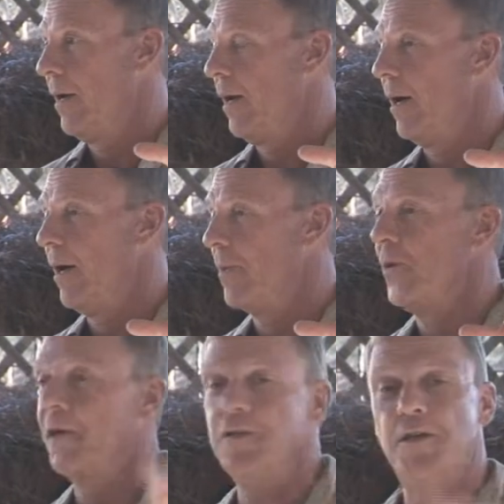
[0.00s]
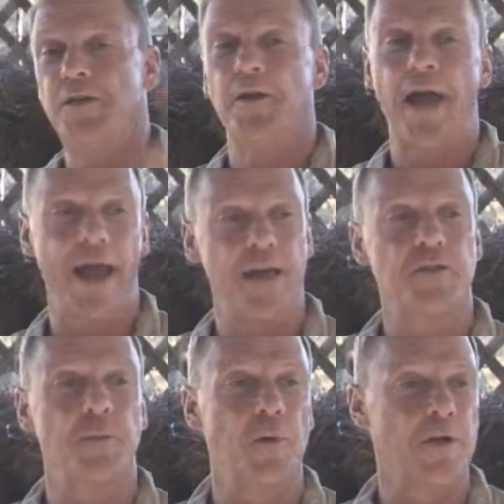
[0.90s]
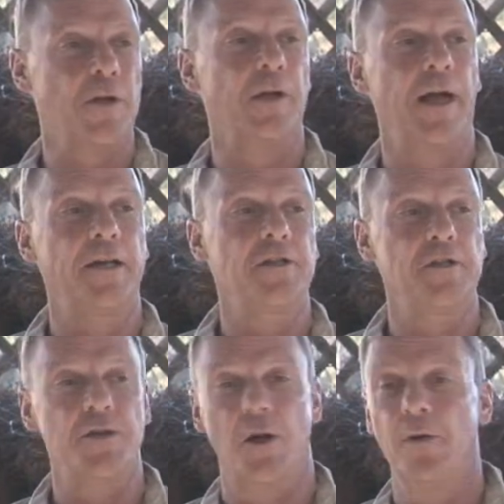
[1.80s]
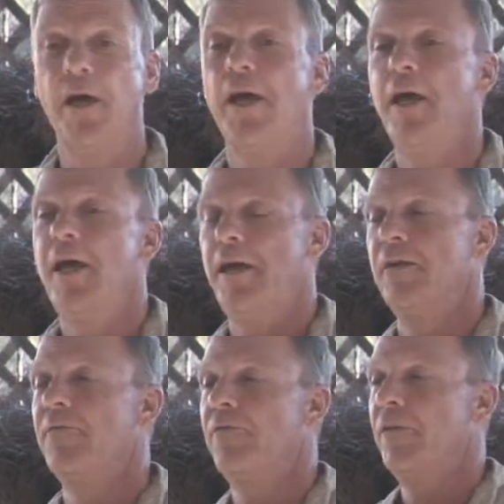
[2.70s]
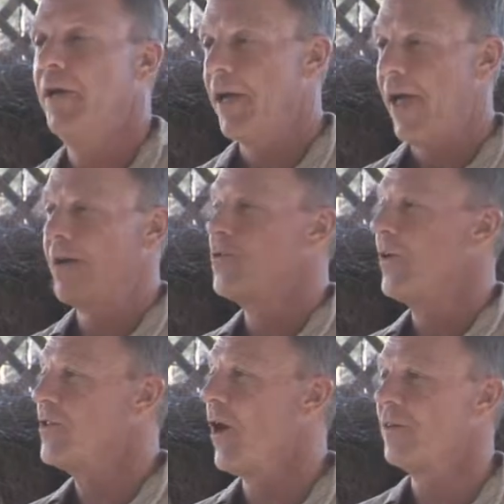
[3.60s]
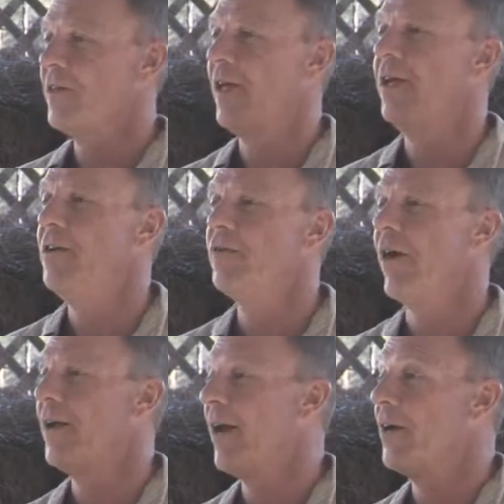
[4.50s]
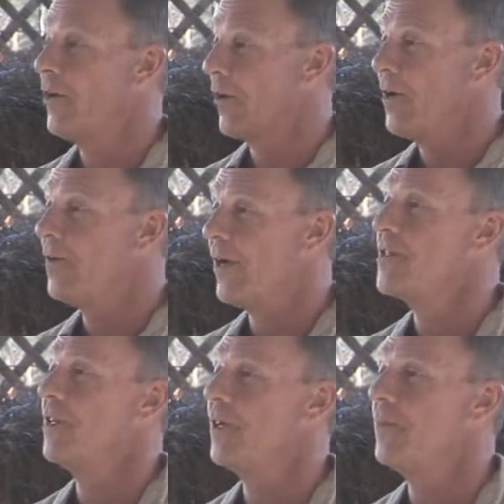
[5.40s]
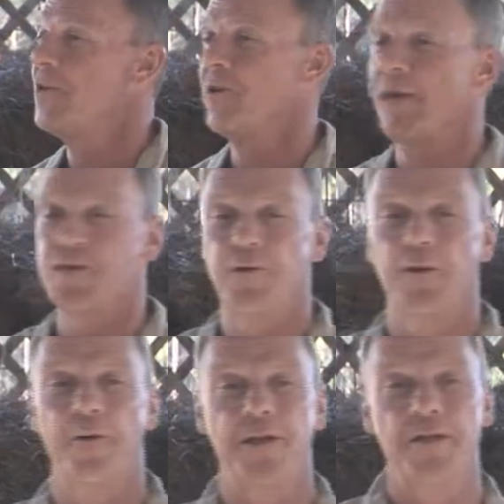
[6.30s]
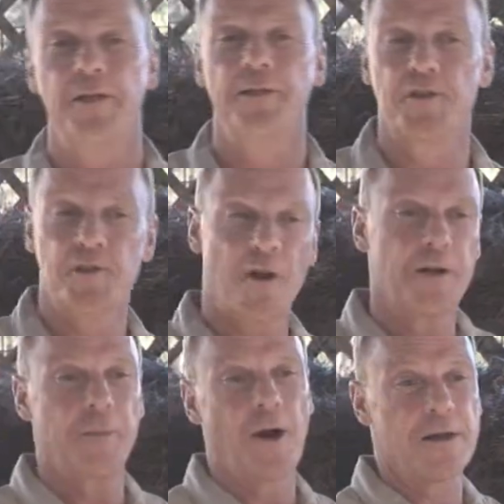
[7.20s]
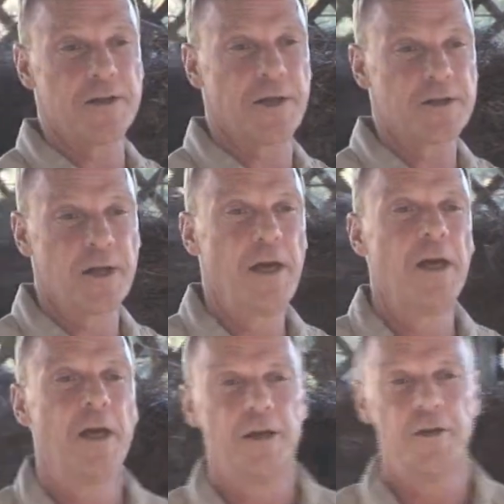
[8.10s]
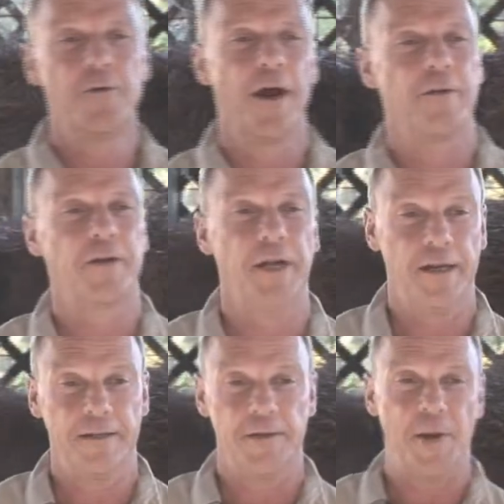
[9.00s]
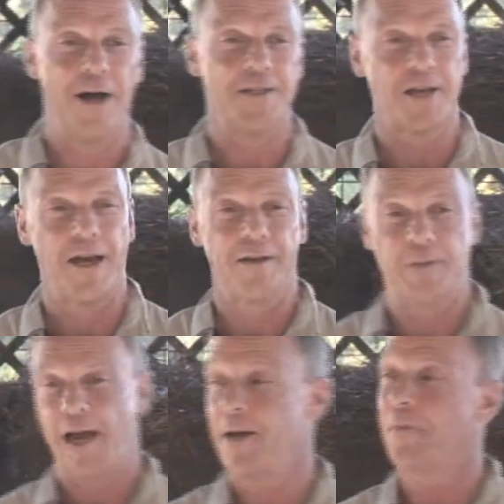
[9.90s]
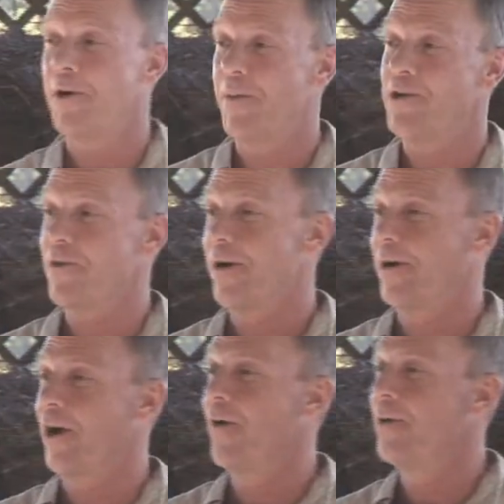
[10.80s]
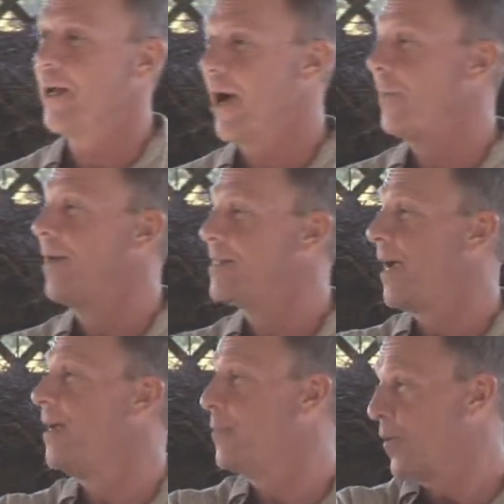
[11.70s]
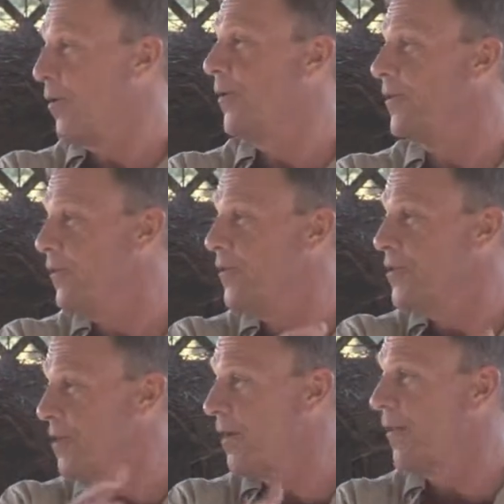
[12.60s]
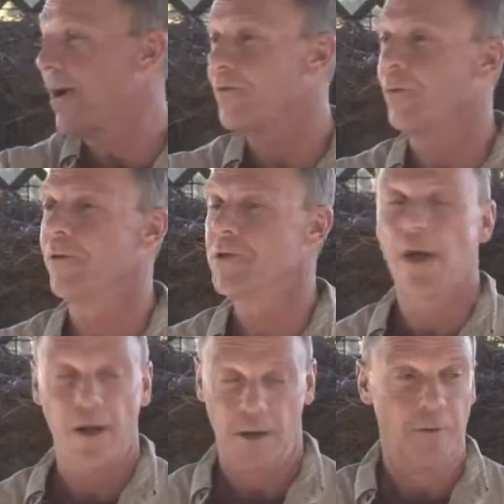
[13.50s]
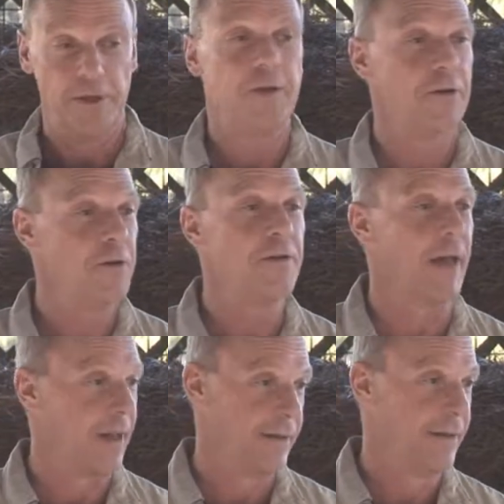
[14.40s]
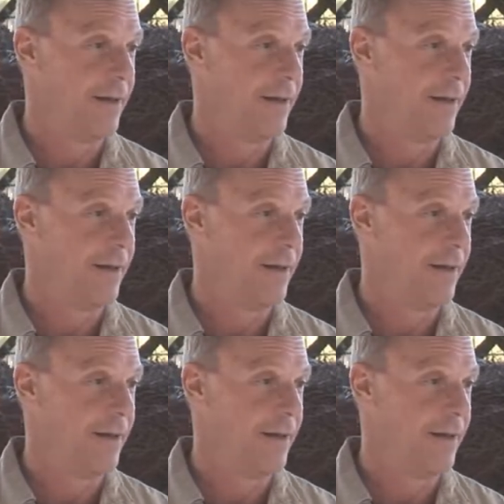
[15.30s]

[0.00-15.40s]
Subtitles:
I'm going to continue to add some more to the collection, so if, as we talk today, you find out you're interested in them, but you're not so interested in the starting process, you'd rather get the bonsai kind of pretty much ready to go, and then I'll maintain and prune it and do the stuff afterwards, well, you can do that.